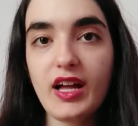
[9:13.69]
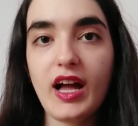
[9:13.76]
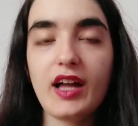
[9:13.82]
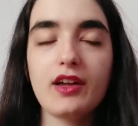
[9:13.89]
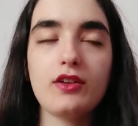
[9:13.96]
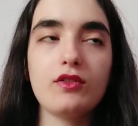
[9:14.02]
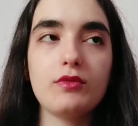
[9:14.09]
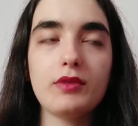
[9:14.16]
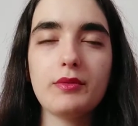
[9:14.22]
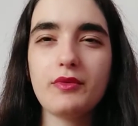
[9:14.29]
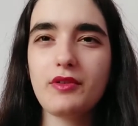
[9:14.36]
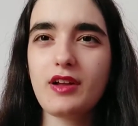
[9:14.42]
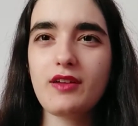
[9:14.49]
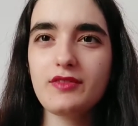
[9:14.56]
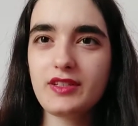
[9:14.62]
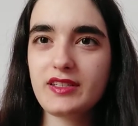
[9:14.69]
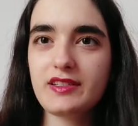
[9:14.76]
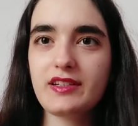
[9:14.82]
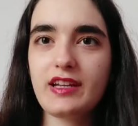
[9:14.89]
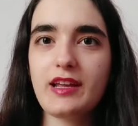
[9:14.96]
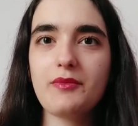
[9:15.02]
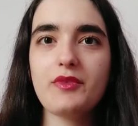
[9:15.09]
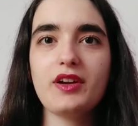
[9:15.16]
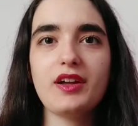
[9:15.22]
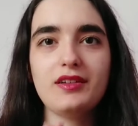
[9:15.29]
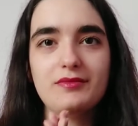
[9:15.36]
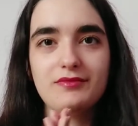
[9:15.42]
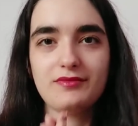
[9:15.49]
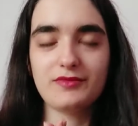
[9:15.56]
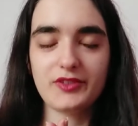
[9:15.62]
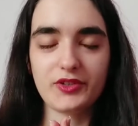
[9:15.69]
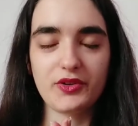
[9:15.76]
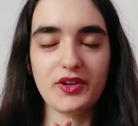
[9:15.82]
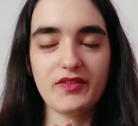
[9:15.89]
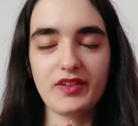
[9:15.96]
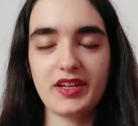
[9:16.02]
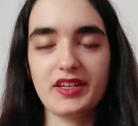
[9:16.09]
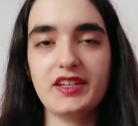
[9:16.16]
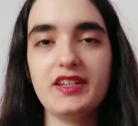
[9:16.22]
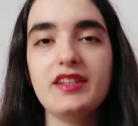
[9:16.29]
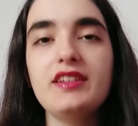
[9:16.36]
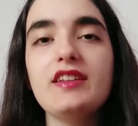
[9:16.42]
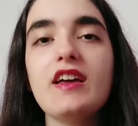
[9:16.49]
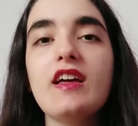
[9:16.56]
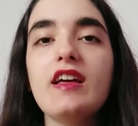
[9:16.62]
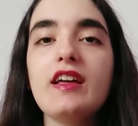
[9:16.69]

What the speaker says: I hope I pronounced his name right. Sorry if I didn't.